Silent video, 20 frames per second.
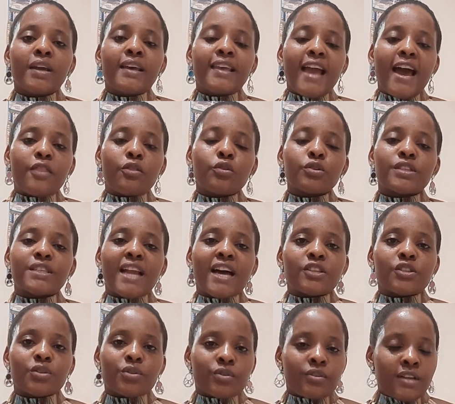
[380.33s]
Yeah, those
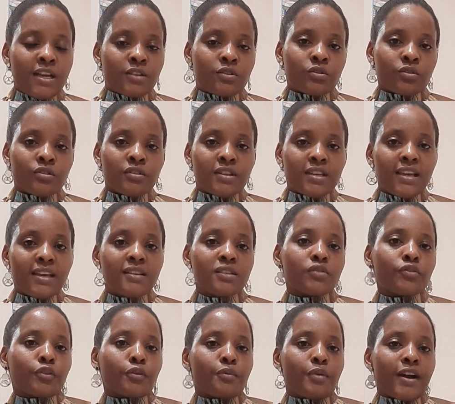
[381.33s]
natural
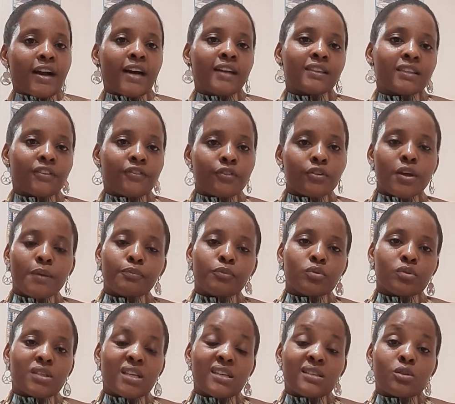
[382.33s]
things from your country for them
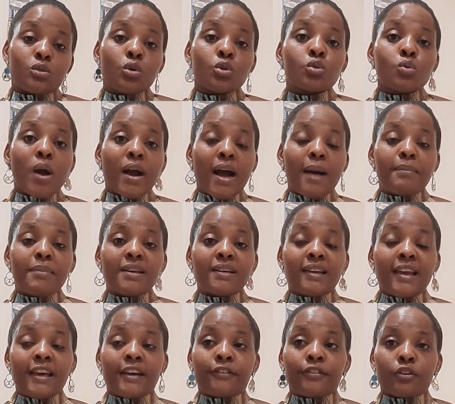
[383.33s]
to taste. Those who are coming
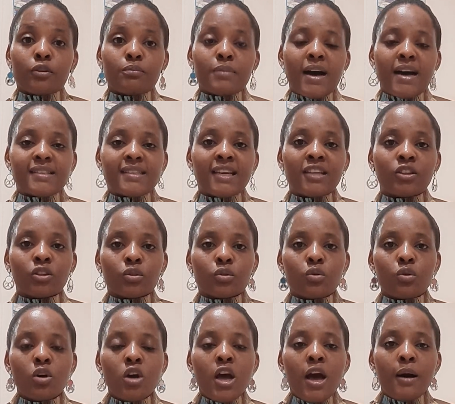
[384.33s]
like from a
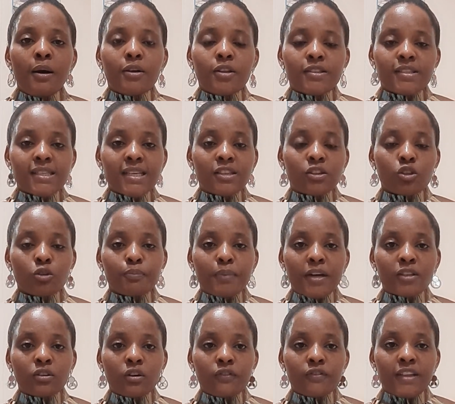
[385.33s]
central
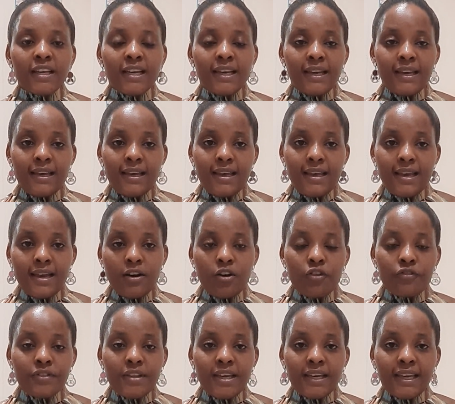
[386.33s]
part of
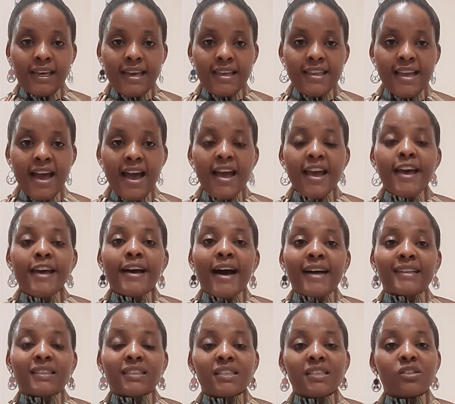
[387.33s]
the Kenya,
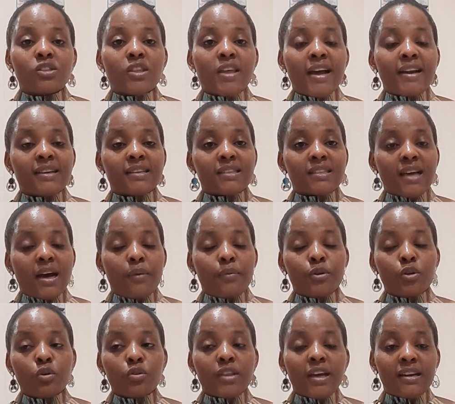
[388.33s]
at least there is we
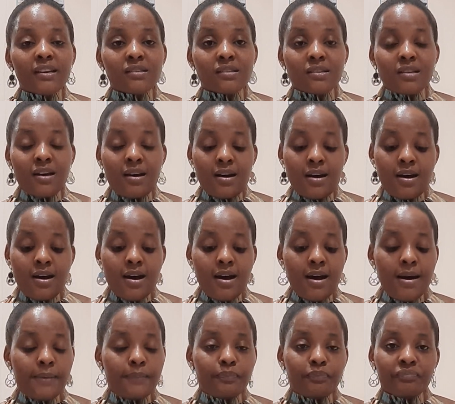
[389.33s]
know there is the
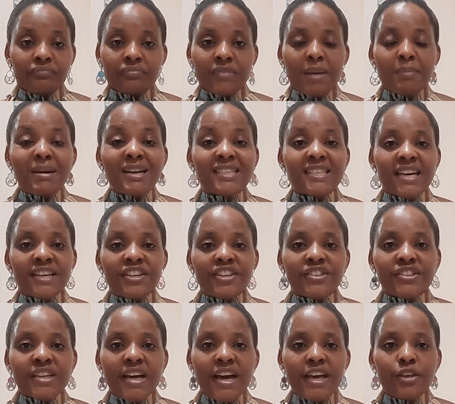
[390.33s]

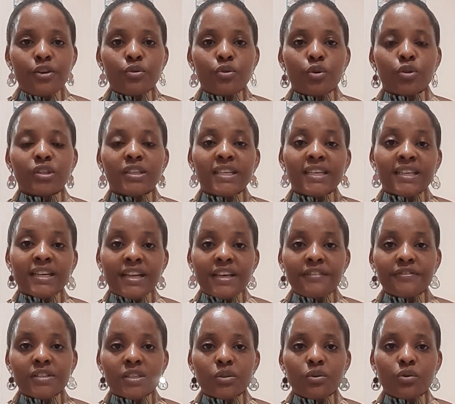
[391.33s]
manjani chai, you know, tea
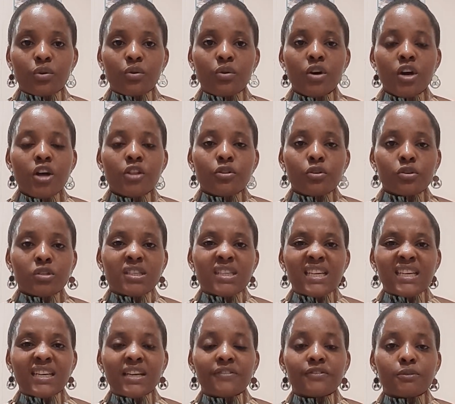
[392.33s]
leaves, you know, those
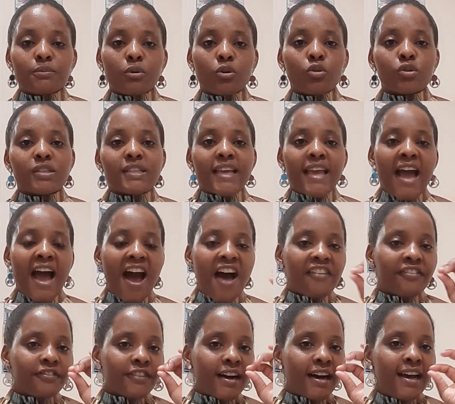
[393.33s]
tea leaves, because they
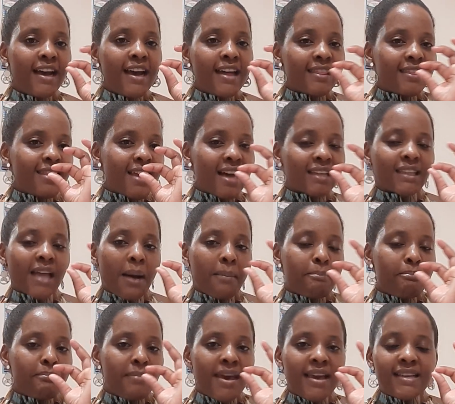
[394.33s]
have that
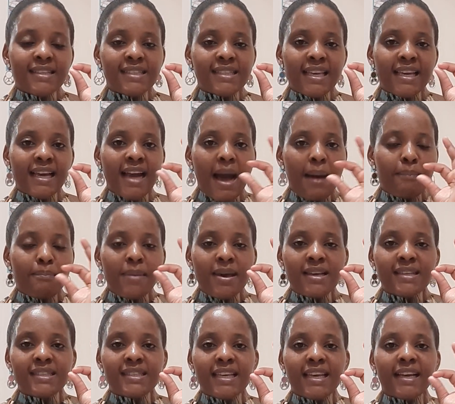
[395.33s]
amazing
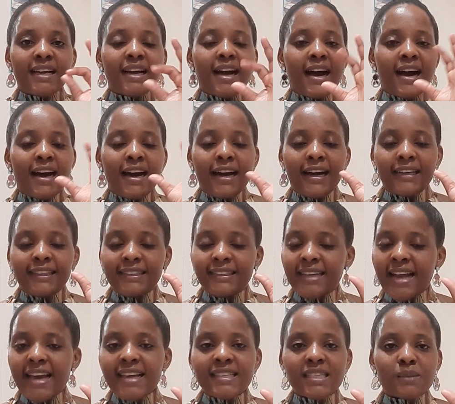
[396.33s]

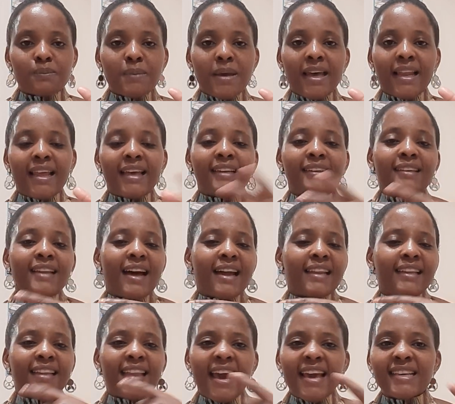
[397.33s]
nice smell and
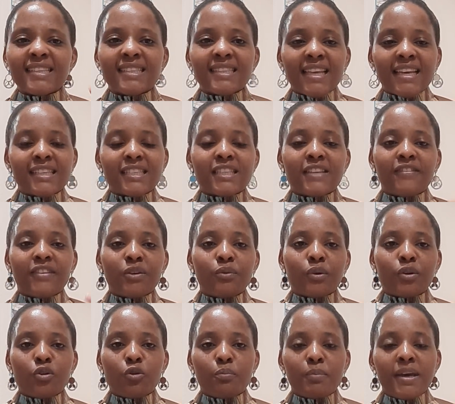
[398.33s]
nice taste even
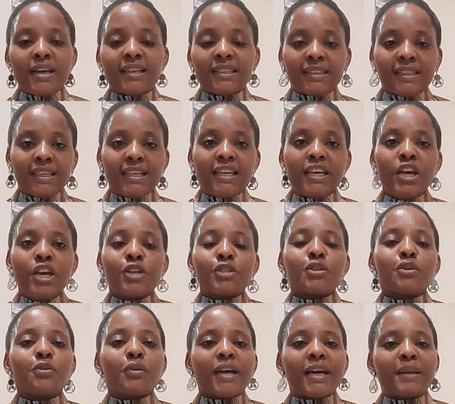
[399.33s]
when you make tea.
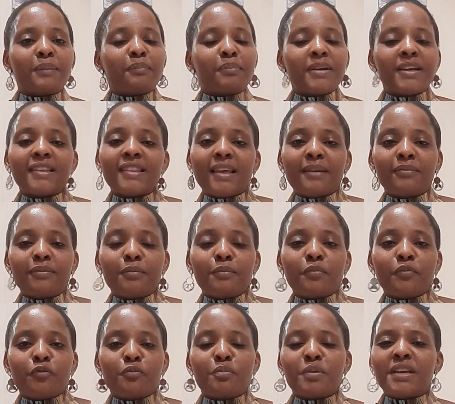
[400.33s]
So you can bring
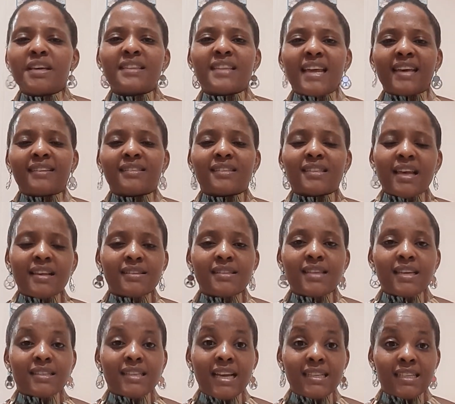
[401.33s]
like
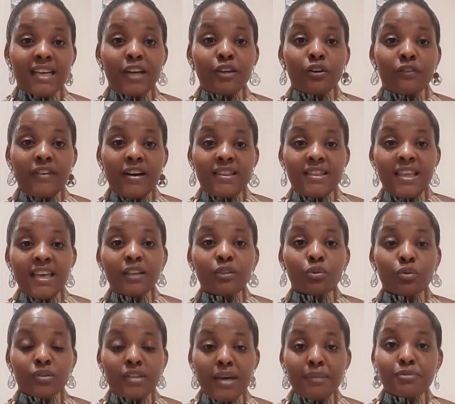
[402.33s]
such kind of a thing
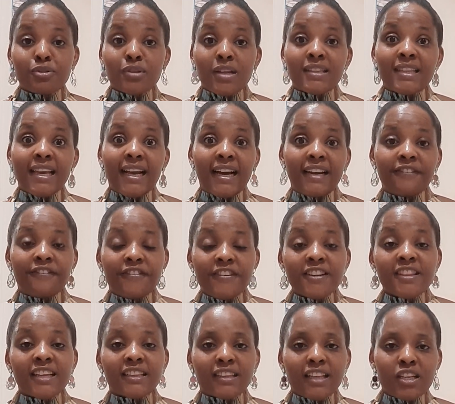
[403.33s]
to them, so that they can feel
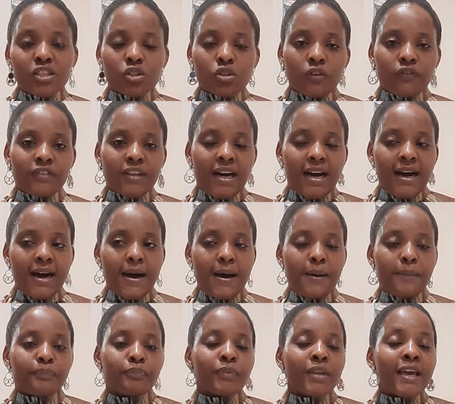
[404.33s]
the taste of
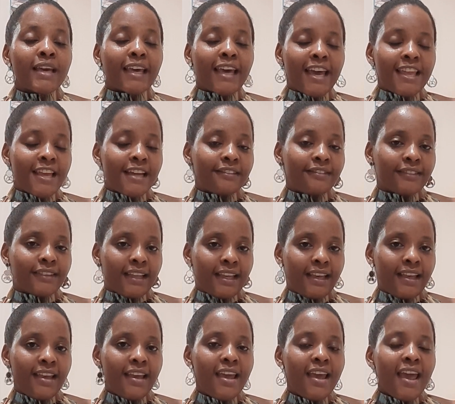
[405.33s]
the Kenyan
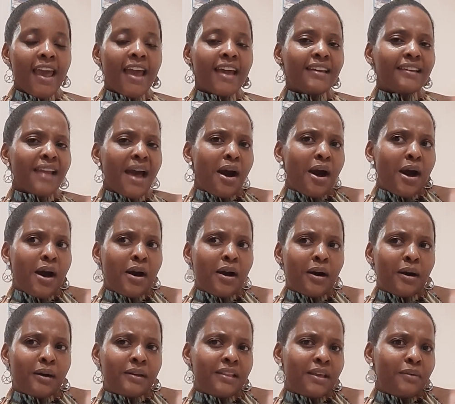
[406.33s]
tea, and they
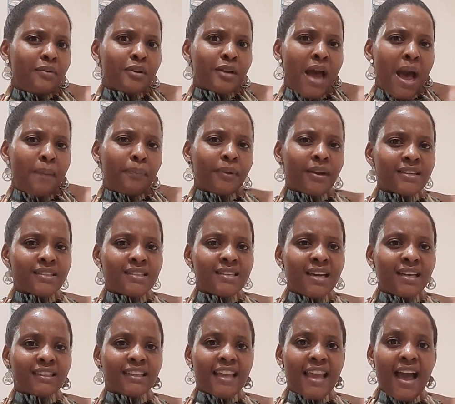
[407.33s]
will
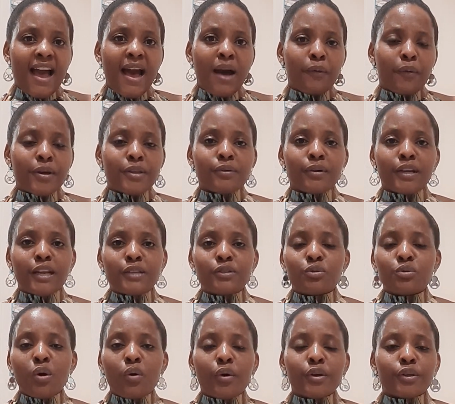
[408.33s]
appreciate. Yeah, when you
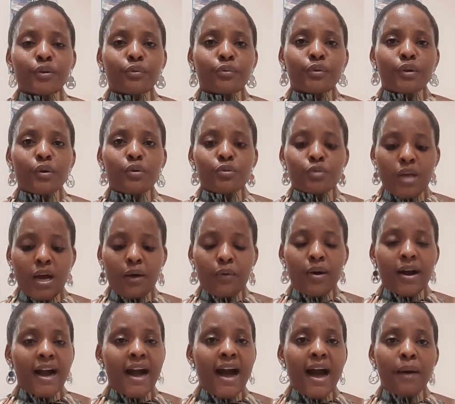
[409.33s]
wanajua kwenye kuna
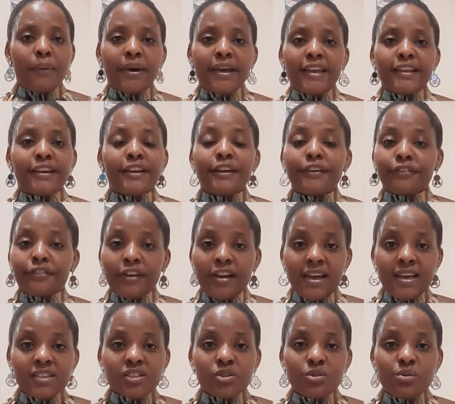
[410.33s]
uzangwa kahawa yenye ni
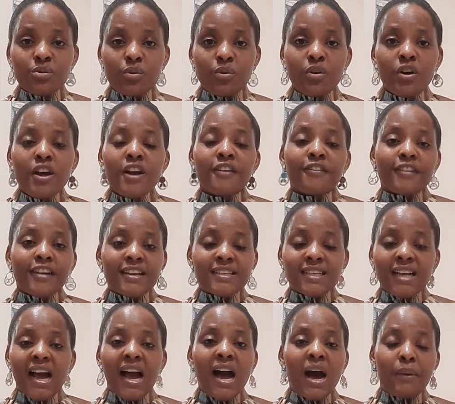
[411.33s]
fresh, you know,
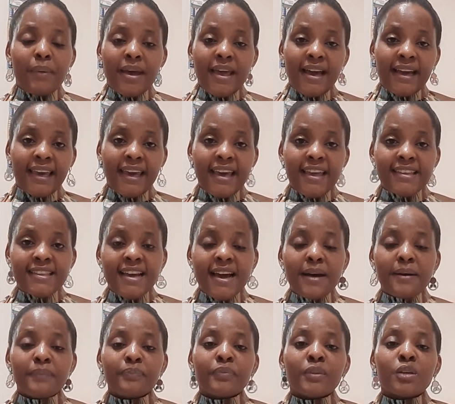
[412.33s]
fresh kahawa ya
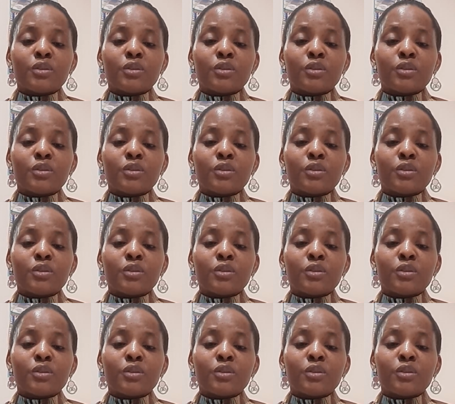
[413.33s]
Kenya.